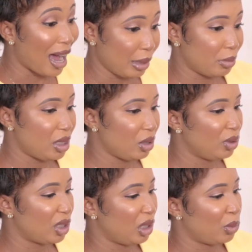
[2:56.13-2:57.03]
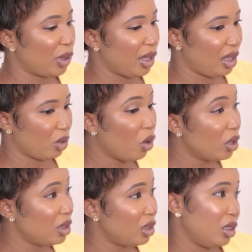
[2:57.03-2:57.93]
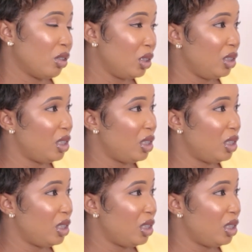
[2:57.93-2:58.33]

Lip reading: I am still dealing with on a